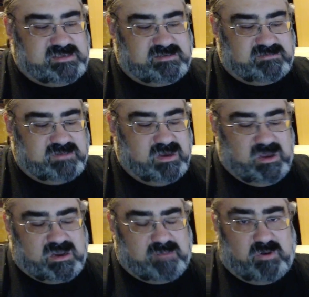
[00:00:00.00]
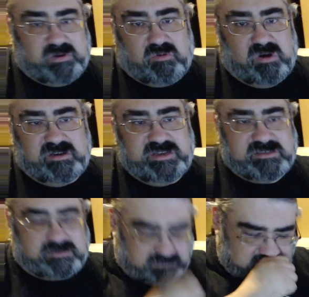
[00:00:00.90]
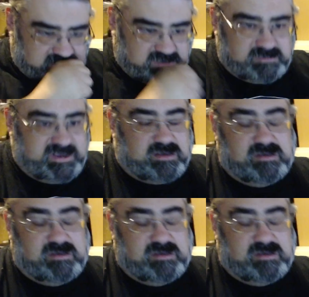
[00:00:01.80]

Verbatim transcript: And component qualities, excuse me,